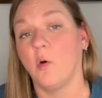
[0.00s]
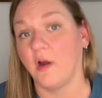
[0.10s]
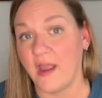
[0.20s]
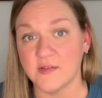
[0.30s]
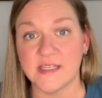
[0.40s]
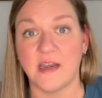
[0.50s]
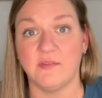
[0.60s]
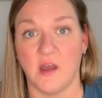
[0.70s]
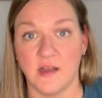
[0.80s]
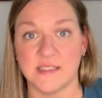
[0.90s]
or outside of
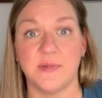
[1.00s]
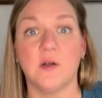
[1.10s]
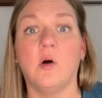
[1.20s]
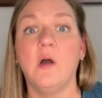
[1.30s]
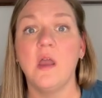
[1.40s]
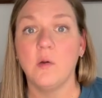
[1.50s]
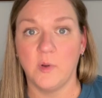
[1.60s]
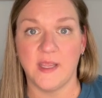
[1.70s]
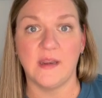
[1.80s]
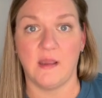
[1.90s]
the hospital,
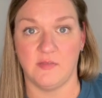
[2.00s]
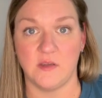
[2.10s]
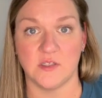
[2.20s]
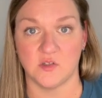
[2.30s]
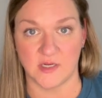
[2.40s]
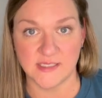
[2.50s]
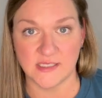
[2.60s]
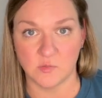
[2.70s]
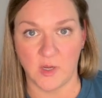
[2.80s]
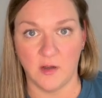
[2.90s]
we can have those addressed
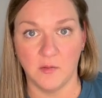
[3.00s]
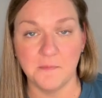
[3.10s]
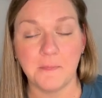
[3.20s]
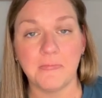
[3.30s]
as well.